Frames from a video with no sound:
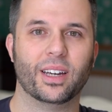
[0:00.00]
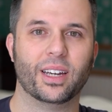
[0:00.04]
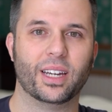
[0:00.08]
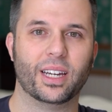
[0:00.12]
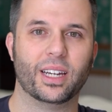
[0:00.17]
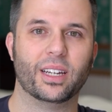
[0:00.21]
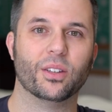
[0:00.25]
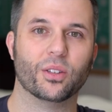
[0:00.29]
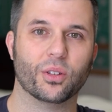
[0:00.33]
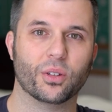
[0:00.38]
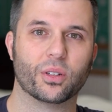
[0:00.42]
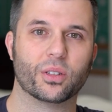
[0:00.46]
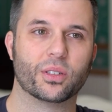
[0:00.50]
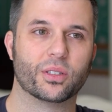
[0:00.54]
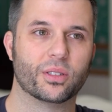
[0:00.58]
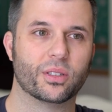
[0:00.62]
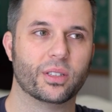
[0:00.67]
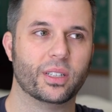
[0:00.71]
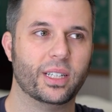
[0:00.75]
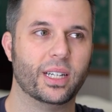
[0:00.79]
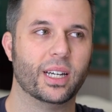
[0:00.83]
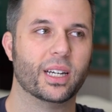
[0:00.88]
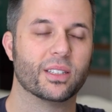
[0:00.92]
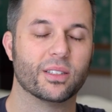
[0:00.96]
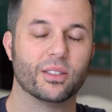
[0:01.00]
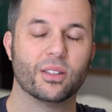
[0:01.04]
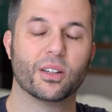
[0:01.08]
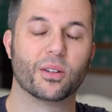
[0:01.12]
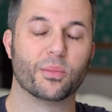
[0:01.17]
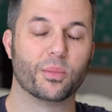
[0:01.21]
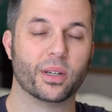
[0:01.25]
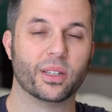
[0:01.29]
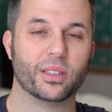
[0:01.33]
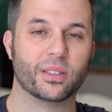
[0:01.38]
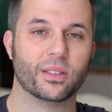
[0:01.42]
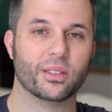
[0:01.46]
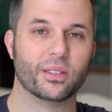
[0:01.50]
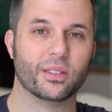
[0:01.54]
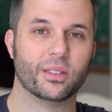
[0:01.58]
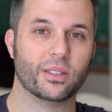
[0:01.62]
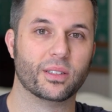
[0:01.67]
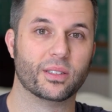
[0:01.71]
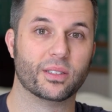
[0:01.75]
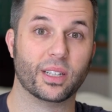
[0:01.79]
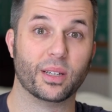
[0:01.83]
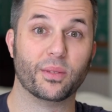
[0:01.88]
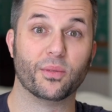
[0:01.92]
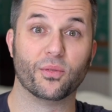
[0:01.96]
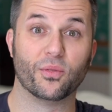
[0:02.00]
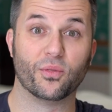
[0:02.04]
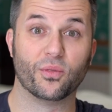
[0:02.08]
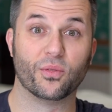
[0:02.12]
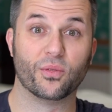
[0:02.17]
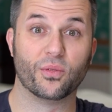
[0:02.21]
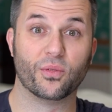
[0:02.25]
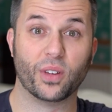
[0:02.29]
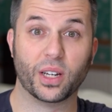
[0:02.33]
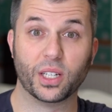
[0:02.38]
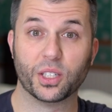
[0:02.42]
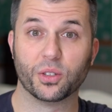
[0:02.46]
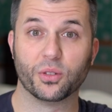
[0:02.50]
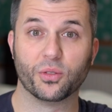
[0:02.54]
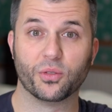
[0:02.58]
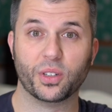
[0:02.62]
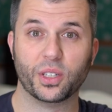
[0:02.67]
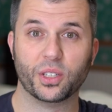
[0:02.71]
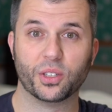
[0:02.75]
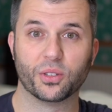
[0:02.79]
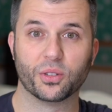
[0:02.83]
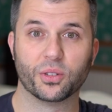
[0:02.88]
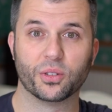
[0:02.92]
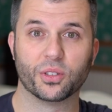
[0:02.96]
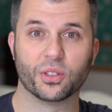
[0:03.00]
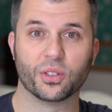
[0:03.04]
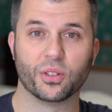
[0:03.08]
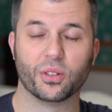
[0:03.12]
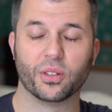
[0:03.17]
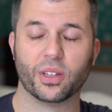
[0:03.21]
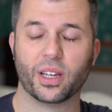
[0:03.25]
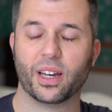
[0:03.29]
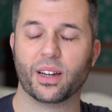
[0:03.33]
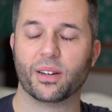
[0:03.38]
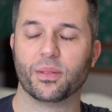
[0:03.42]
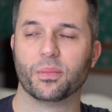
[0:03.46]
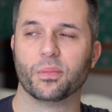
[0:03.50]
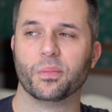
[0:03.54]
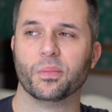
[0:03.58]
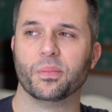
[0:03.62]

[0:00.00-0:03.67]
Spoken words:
He has a lot of my same facial features and all that.